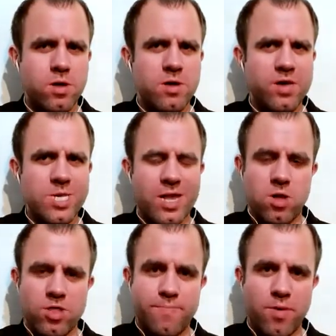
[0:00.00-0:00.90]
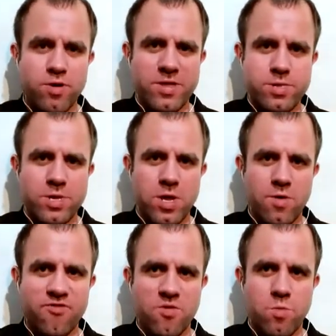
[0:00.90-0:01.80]
the point?
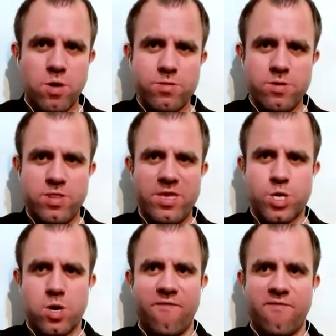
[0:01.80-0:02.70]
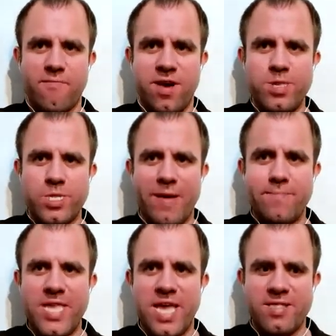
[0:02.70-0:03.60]
Someone that needs to go from like step
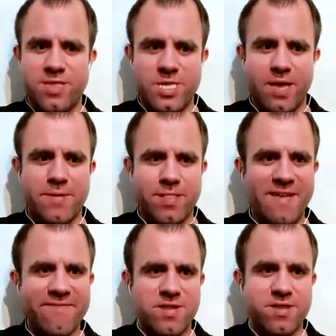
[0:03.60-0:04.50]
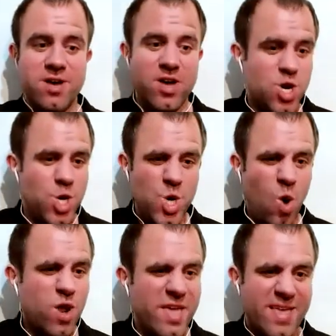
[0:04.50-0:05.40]
10 to step 11,
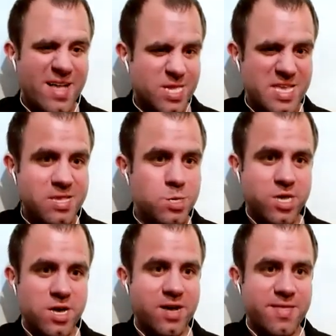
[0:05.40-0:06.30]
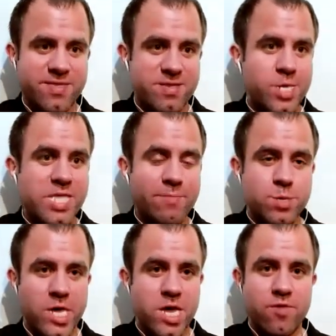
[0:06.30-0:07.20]
surely that's easier than step
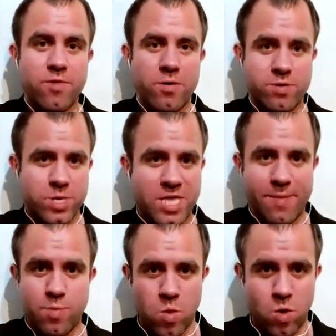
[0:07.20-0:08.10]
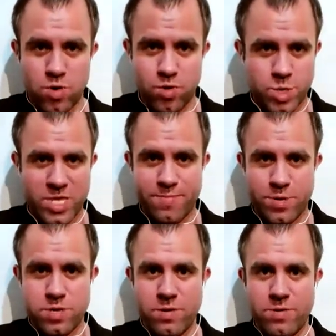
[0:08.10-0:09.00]
0 to step 1 or step
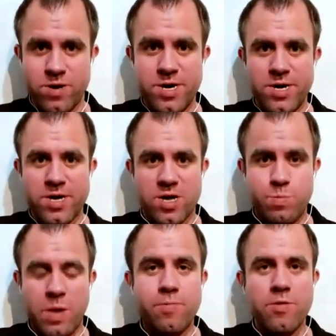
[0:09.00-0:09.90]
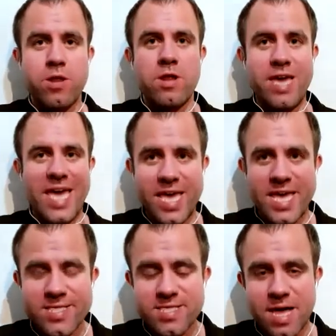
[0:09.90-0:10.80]
2. Because people that are
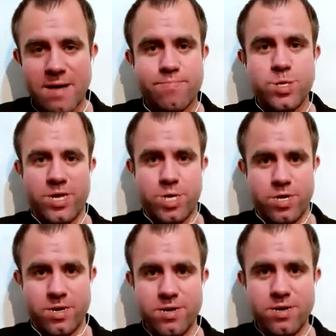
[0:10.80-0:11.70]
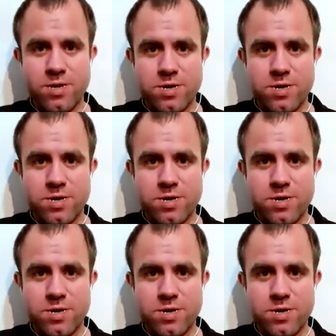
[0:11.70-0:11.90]
in that position